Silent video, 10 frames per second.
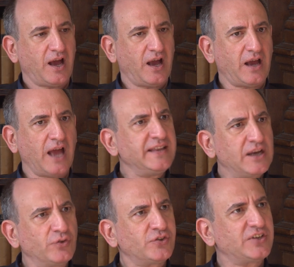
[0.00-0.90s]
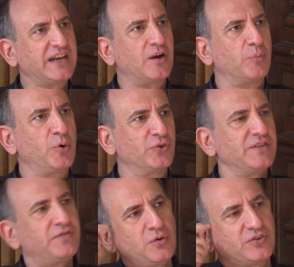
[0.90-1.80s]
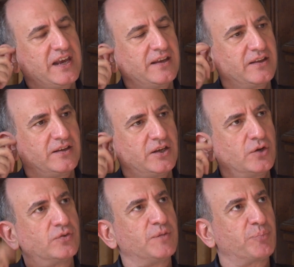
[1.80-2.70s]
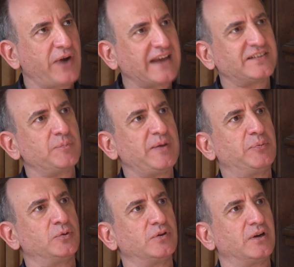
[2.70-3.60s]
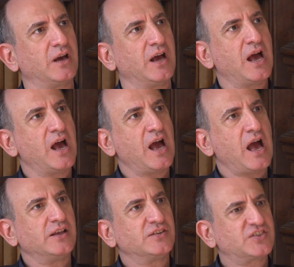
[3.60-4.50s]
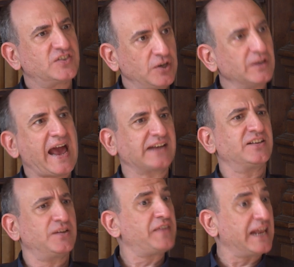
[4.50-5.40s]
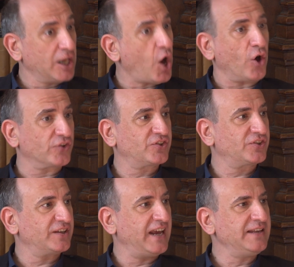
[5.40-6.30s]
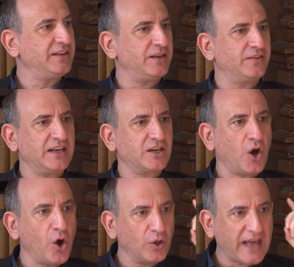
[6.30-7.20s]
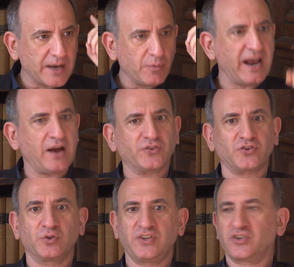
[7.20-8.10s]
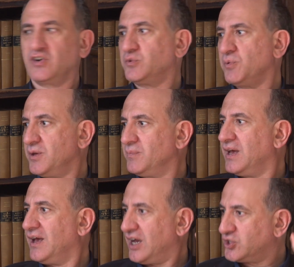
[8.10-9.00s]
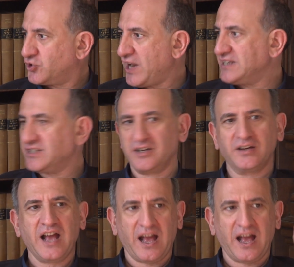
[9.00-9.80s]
uh, and they also take opposing views. They, you know, the Brexit people still act as if they lost, in that they call anyone else who disagrees with them a traitor,